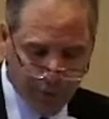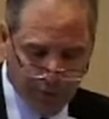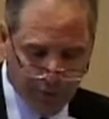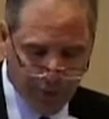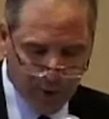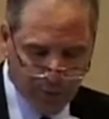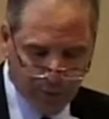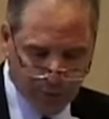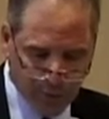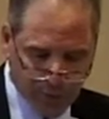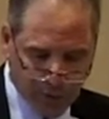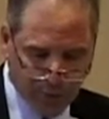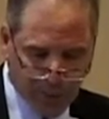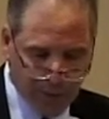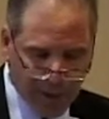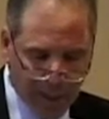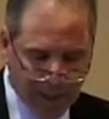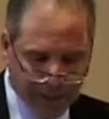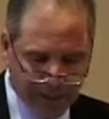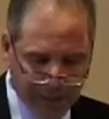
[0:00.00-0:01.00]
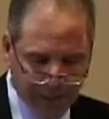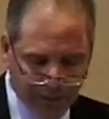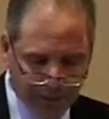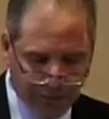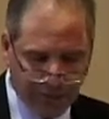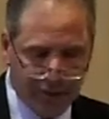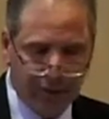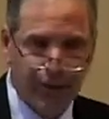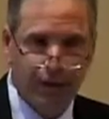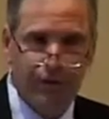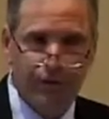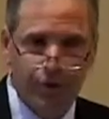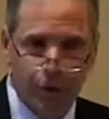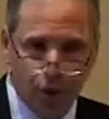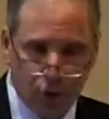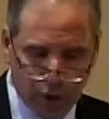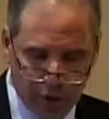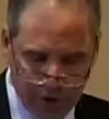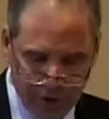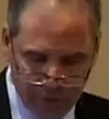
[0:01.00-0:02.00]
results when applied to the sale of
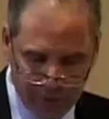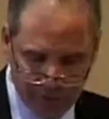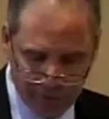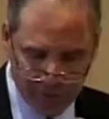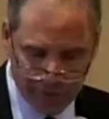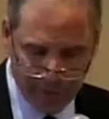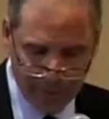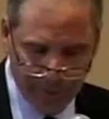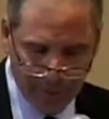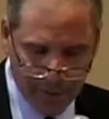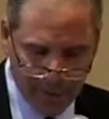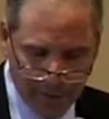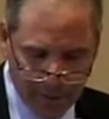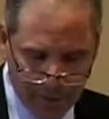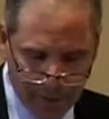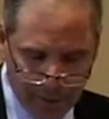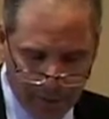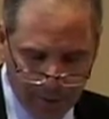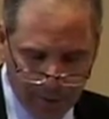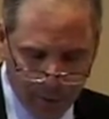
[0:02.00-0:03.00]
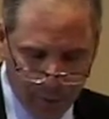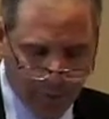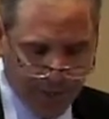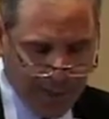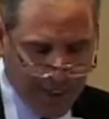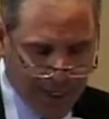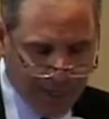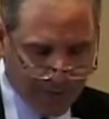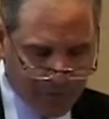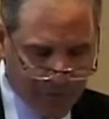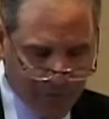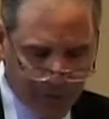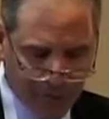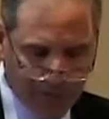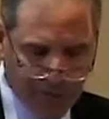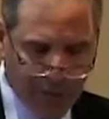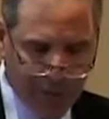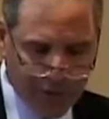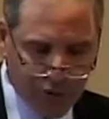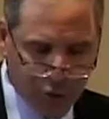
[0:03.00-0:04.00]
goods. With the advent
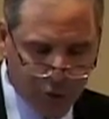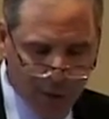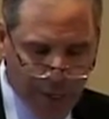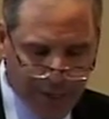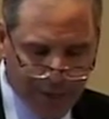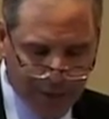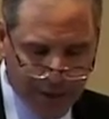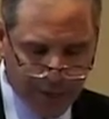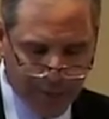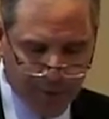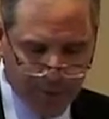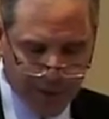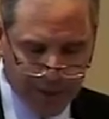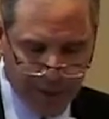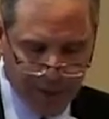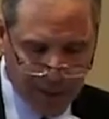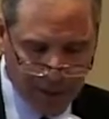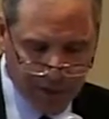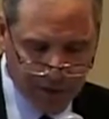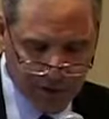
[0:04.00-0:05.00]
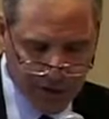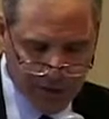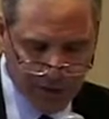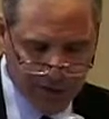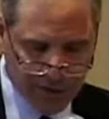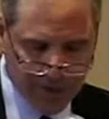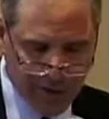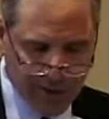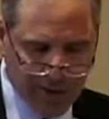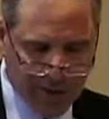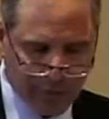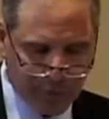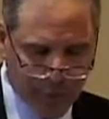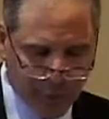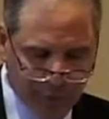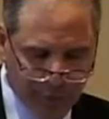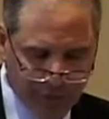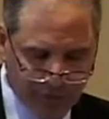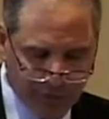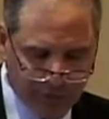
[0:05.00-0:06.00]
of electronic communications and the
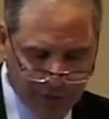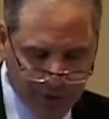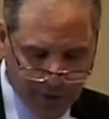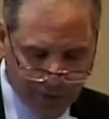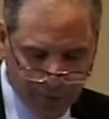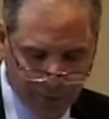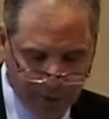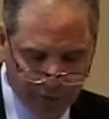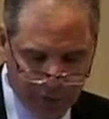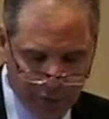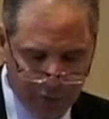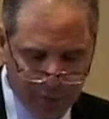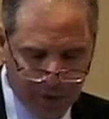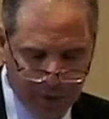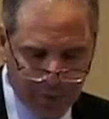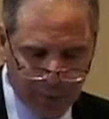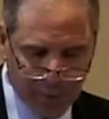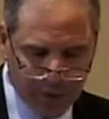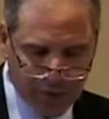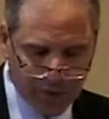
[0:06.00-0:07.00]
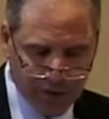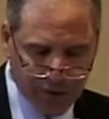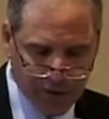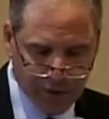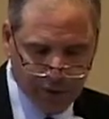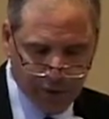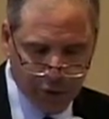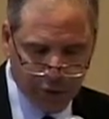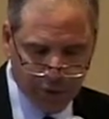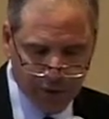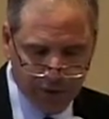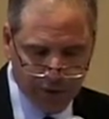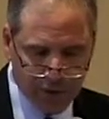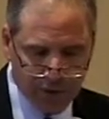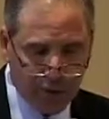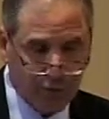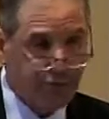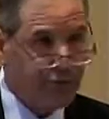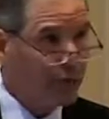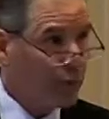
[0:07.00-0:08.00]
propensity of business people to conclude
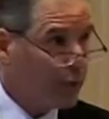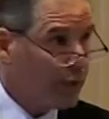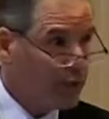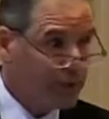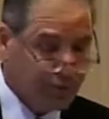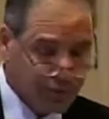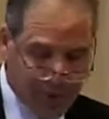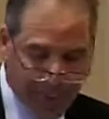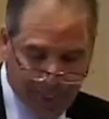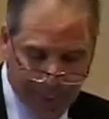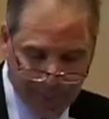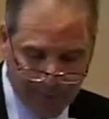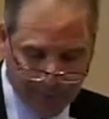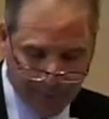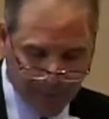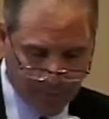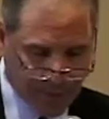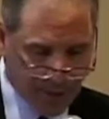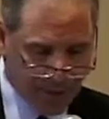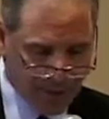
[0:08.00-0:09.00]
deals in real time